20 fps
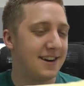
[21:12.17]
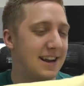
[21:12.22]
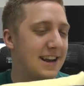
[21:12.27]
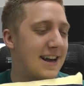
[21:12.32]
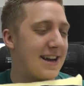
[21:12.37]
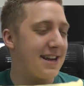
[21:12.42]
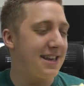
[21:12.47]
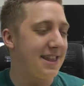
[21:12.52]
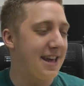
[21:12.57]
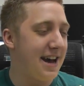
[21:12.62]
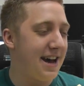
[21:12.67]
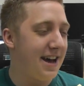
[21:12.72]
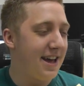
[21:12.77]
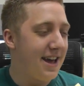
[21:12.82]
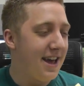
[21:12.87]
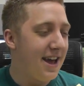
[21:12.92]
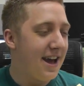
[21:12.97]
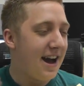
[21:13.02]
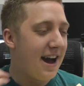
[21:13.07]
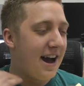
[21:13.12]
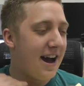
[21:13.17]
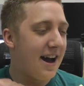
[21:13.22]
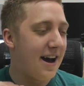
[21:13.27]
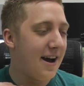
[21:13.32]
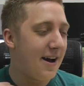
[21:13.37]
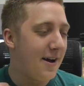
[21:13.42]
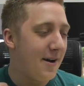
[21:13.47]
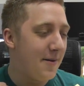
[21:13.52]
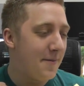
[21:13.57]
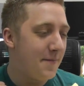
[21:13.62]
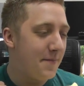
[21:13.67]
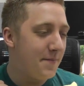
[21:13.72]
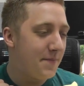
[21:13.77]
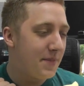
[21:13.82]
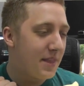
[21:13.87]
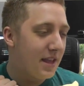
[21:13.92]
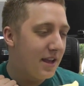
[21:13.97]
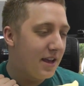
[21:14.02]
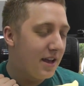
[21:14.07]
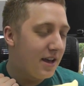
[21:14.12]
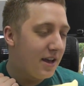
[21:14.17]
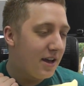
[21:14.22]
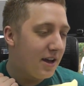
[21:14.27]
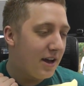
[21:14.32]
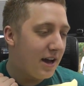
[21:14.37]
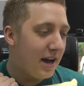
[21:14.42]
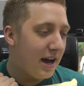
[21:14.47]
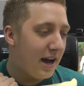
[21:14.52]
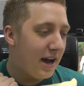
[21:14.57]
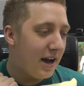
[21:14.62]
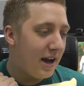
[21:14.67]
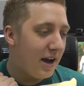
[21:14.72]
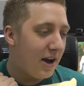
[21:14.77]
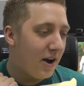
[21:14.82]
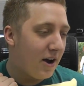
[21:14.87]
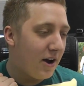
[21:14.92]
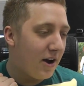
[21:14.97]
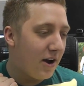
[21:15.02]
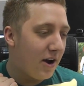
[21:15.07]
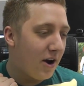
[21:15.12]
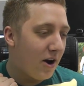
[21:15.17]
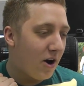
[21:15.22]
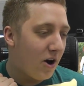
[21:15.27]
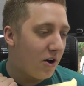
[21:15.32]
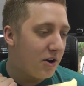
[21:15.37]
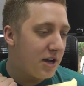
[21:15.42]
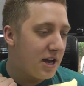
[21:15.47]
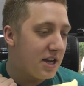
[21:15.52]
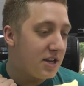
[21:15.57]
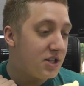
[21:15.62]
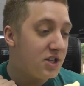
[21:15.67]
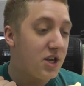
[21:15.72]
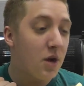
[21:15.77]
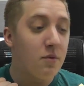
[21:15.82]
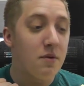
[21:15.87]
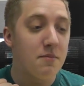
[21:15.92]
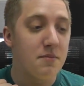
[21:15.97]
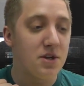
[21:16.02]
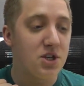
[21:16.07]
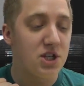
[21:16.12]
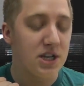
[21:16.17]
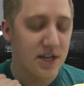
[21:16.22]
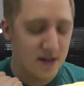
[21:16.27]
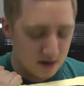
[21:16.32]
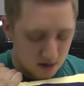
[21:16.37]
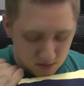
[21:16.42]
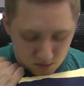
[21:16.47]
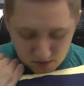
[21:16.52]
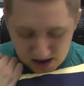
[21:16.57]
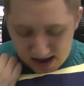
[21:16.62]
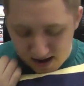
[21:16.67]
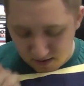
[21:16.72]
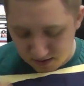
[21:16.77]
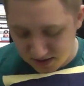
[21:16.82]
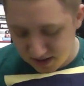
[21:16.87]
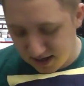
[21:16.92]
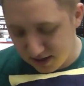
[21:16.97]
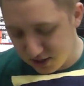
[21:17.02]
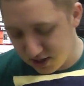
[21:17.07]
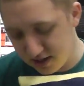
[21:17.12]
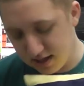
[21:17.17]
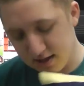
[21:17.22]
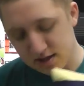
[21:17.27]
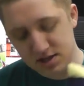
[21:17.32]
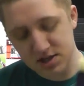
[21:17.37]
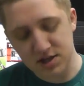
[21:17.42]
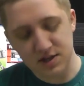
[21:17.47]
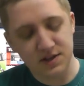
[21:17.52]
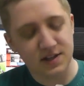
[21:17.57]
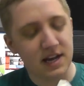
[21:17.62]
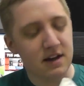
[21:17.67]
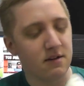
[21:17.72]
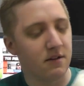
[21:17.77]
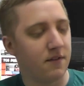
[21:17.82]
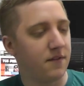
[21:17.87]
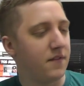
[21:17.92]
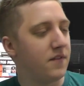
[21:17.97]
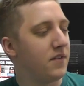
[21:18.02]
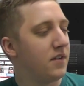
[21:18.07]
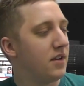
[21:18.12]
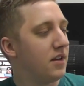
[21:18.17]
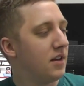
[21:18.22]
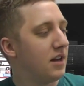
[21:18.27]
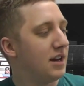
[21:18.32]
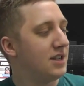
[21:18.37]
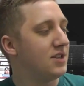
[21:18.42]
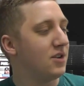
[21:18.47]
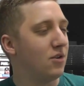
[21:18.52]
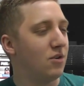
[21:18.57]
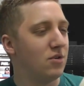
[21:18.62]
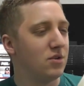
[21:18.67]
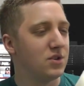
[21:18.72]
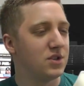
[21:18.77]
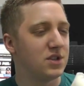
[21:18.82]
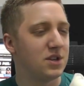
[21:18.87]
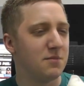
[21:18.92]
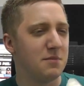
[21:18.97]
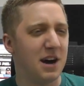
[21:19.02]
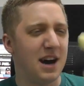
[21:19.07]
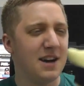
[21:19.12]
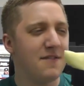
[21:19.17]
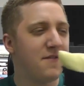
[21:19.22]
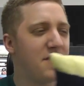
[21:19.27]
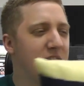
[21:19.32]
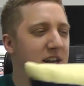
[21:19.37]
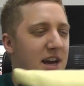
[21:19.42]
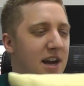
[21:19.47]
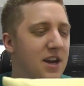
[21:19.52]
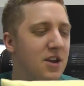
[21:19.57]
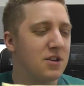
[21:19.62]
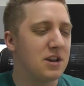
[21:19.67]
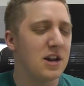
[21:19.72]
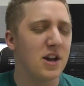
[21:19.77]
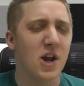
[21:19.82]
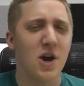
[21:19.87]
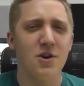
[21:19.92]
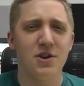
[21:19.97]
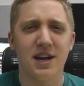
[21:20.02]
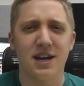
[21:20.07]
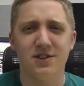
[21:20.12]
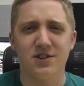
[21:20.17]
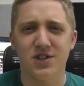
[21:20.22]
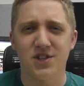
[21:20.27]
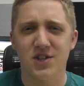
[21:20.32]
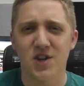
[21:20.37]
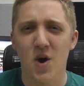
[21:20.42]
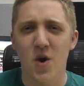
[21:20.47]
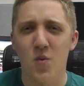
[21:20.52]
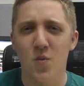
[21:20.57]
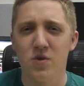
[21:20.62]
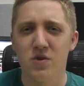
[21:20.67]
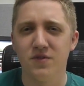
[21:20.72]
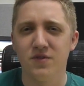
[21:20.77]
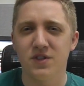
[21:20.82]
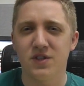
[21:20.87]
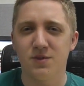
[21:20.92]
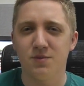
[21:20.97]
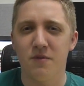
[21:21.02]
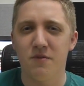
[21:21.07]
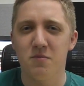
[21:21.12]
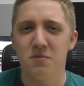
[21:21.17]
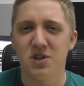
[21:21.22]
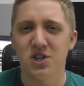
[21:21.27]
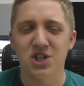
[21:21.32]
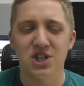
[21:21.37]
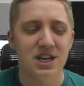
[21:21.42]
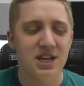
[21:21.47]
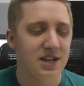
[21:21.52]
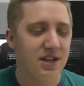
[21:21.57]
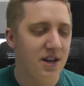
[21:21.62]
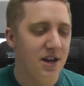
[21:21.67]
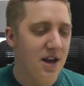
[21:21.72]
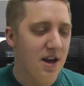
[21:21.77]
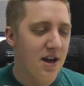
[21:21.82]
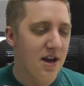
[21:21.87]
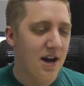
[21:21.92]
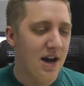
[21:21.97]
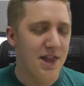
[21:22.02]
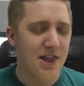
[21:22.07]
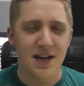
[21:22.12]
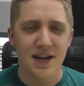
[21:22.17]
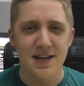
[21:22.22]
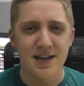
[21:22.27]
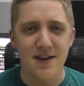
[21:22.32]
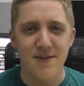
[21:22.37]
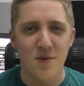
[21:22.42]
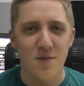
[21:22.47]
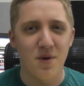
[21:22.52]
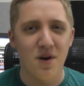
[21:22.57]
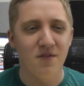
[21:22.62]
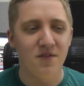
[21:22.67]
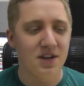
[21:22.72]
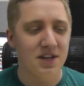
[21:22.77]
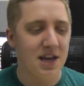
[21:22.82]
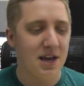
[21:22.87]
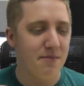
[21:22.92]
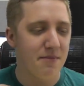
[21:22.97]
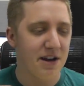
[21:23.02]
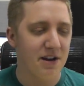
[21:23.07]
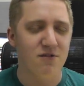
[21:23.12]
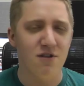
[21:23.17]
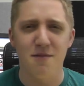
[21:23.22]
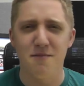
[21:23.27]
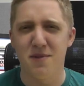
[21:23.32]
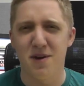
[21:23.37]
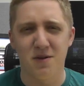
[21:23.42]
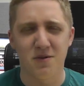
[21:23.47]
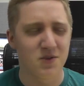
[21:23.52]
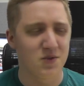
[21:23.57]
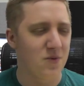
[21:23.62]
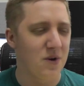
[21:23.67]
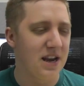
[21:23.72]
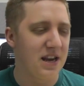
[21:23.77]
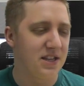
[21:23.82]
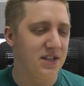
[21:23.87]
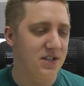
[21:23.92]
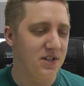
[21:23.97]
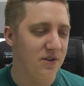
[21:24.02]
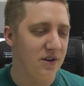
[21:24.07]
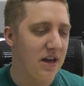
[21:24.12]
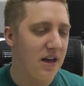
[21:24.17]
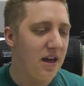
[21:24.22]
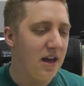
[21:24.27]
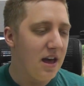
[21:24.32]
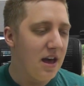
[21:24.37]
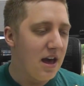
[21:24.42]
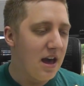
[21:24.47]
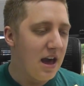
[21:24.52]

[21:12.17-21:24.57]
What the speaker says: I like that. On a sewing machine. Oh wow, so you actually did this yourself. That's awesome. I think I only learned how to sew once with a machine, and then I never bothered again. My grandma was well into it.